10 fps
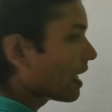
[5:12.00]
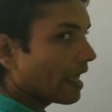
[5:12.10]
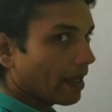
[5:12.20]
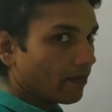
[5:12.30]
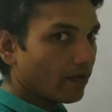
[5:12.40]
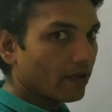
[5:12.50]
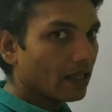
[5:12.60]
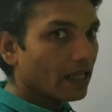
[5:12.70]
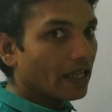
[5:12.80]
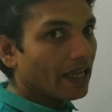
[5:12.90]
F,
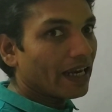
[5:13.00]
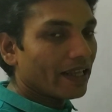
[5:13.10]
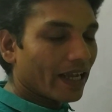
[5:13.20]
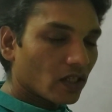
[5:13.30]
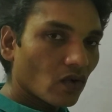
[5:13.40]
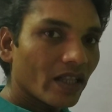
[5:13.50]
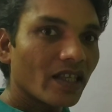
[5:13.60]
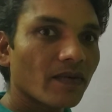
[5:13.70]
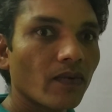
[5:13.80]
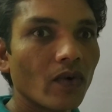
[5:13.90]
and actually
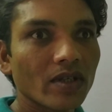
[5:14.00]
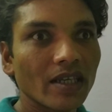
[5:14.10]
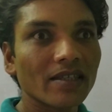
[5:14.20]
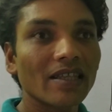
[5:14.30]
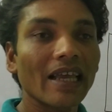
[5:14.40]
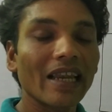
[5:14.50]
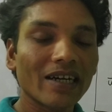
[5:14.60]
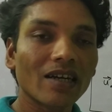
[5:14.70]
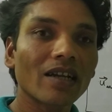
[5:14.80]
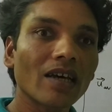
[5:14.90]
this force is the
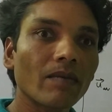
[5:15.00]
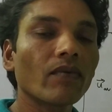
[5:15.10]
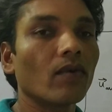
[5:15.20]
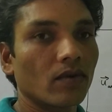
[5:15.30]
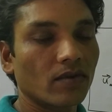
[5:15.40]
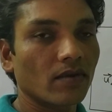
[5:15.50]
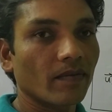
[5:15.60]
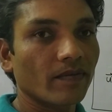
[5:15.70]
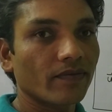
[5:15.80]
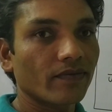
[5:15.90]
electrical force.
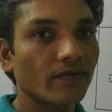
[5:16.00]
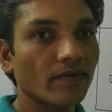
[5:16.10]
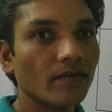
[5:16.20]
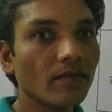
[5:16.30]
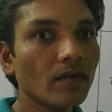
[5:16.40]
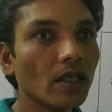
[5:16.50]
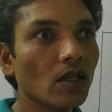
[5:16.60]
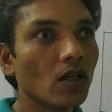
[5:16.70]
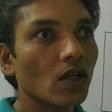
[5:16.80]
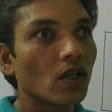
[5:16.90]

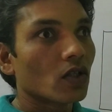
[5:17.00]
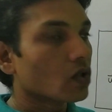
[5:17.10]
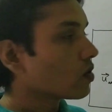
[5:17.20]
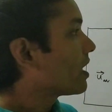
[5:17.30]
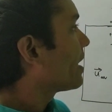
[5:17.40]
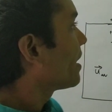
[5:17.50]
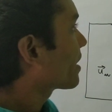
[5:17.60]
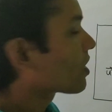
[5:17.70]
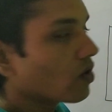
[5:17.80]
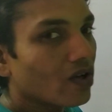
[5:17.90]
So the
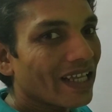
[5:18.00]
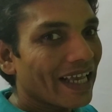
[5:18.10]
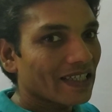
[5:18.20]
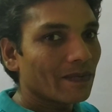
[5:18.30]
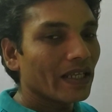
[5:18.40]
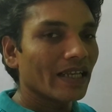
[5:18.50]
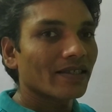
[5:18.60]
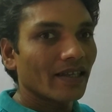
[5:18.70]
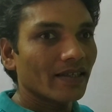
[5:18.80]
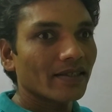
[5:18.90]
electron
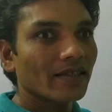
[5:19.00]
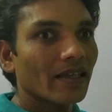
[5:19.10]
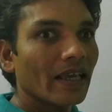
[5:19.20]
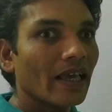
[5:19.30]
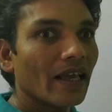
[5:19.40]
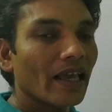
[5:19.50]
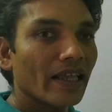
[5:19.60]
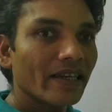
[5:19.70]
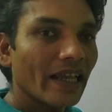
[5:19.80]
experiences an